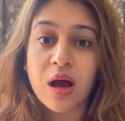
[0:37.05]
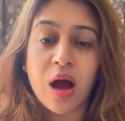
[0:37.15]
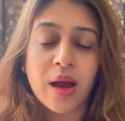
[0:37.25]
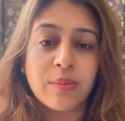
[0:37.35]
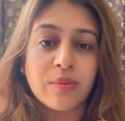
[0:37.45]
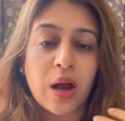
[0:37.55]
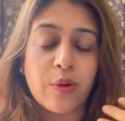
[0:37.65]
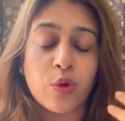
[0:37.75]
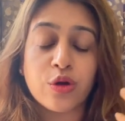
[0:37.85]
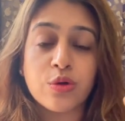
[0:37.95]

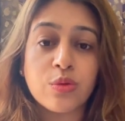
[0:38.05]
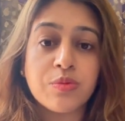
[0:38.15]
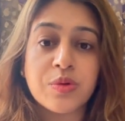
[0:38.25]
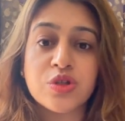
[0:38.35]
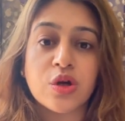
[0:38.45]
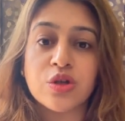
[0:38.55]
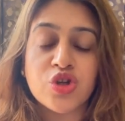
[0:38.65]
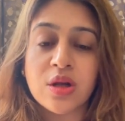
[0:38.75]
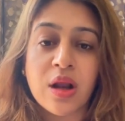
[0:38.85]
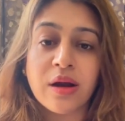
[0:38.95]
I want to do
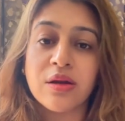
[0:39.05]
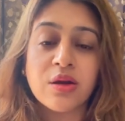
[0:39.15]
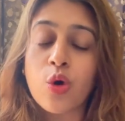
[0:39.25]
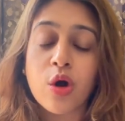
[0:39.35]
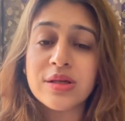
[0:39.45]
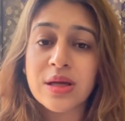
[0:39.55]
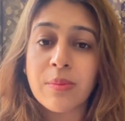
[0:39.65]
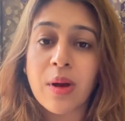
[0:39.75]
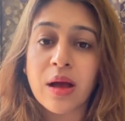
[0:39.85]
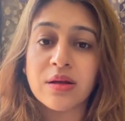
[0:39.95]
research in London or
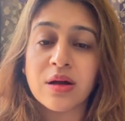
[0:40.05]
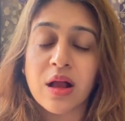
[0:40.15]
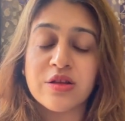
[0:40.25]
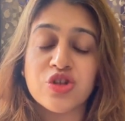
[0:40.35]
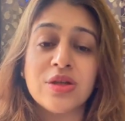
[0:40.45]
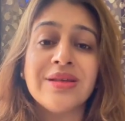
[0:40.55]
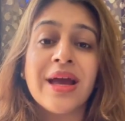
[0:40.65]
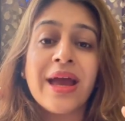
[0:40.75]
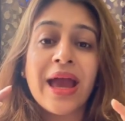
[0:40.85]
some other cultures,